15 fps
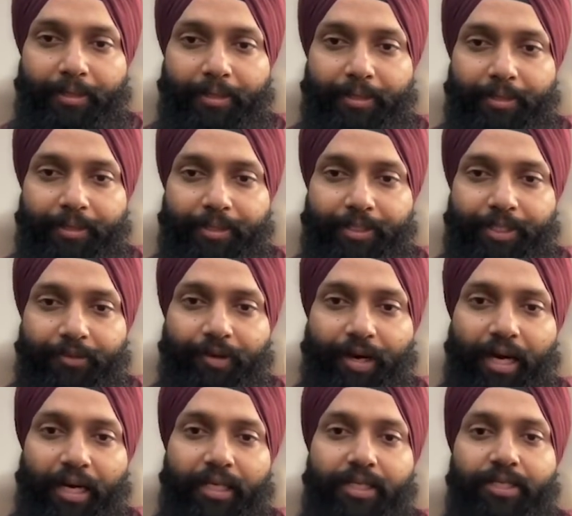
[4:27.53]

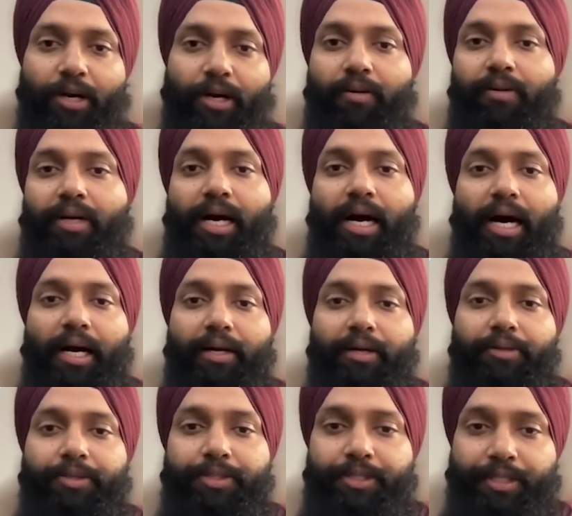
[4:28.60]
Shefali solved a hard
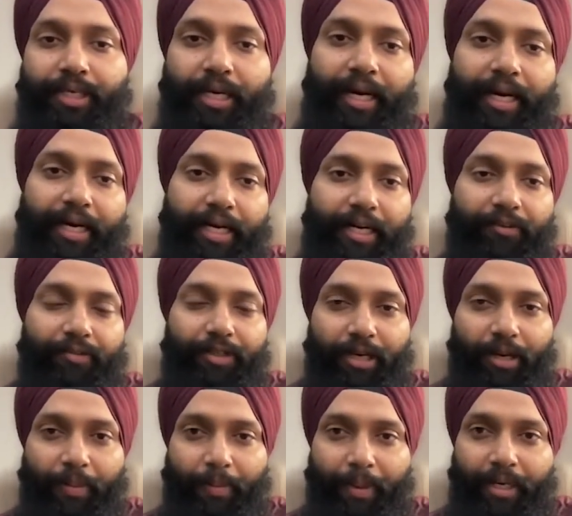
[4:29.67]
question correctly within a
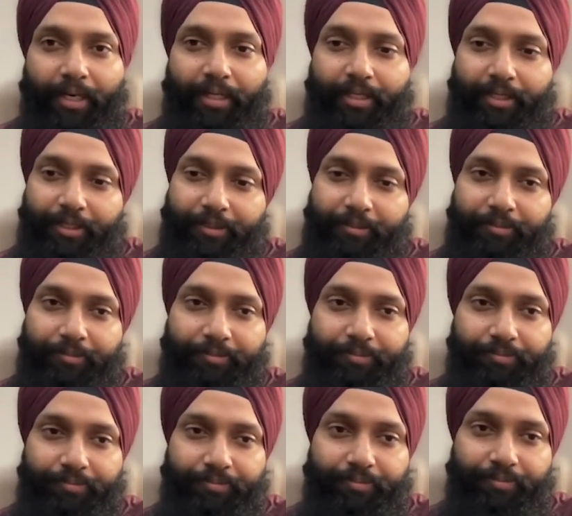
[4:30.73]
minute.
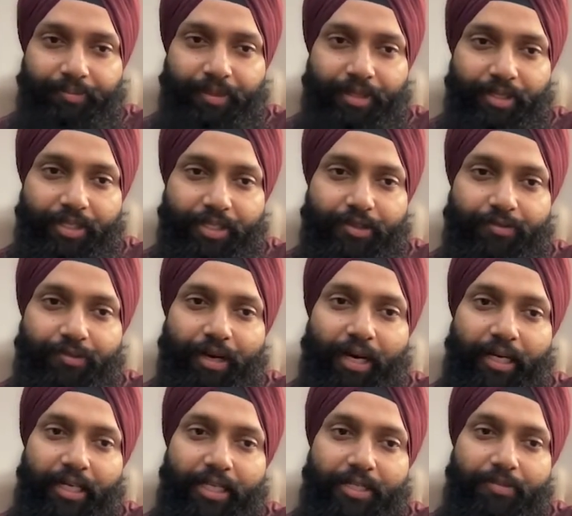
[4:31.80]

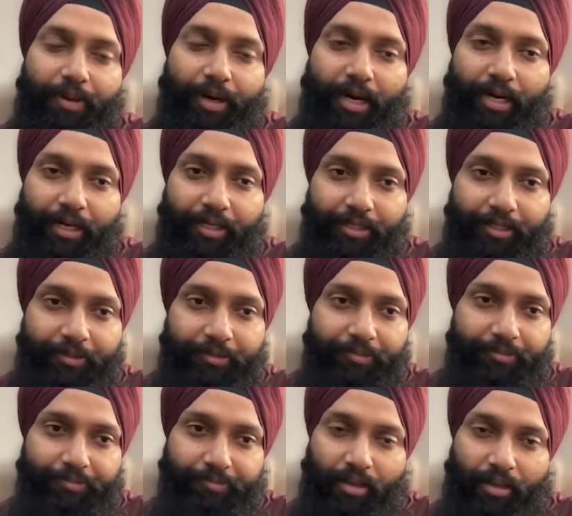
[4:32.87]
Shefali is brilliant.
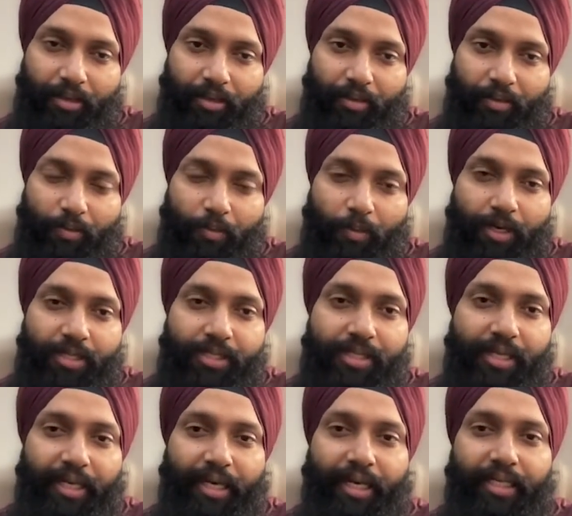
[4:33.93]
What is the
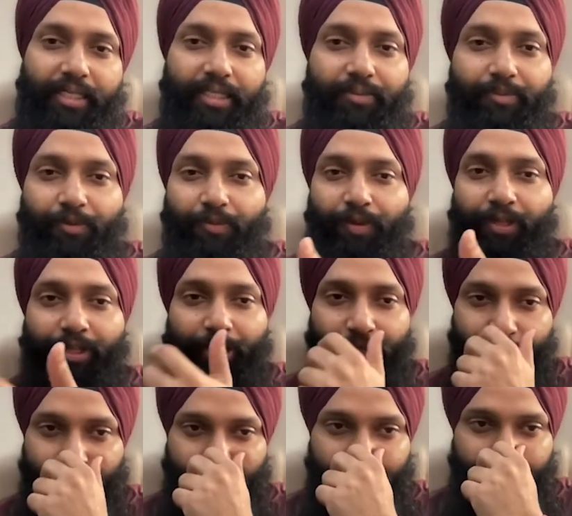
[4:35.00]
connection between
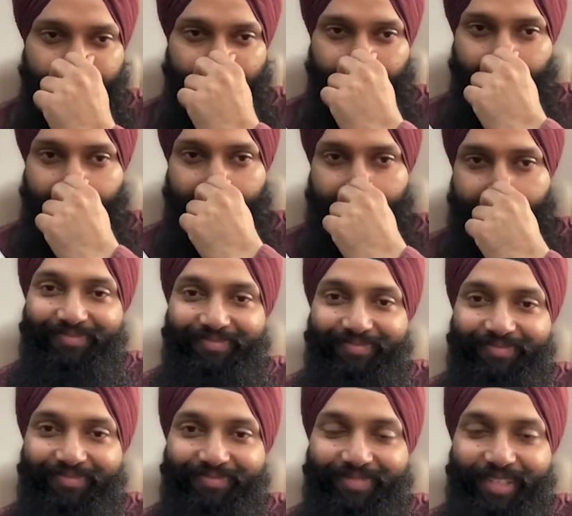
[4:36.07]
these two statements?
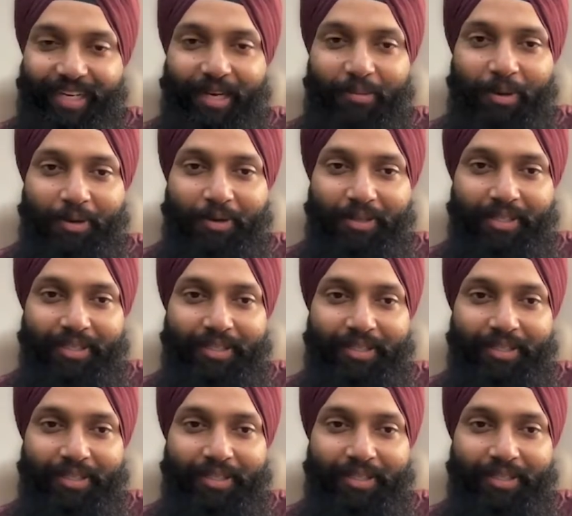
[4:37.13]
Think about it.